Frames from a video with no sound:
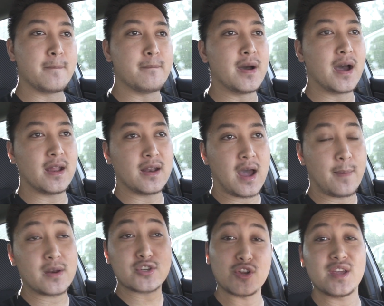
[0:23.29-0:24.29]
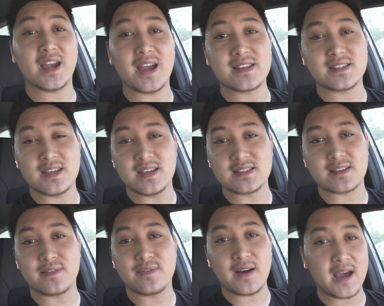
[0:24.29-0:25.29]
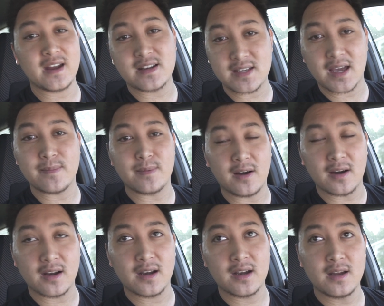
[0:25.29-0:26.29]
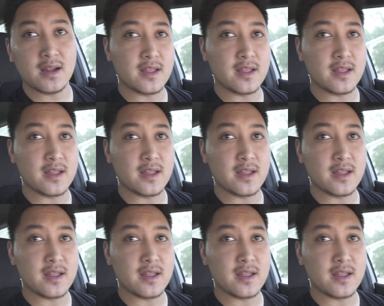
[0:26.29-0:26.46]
but I'm gonna show you guys his Fire Type R.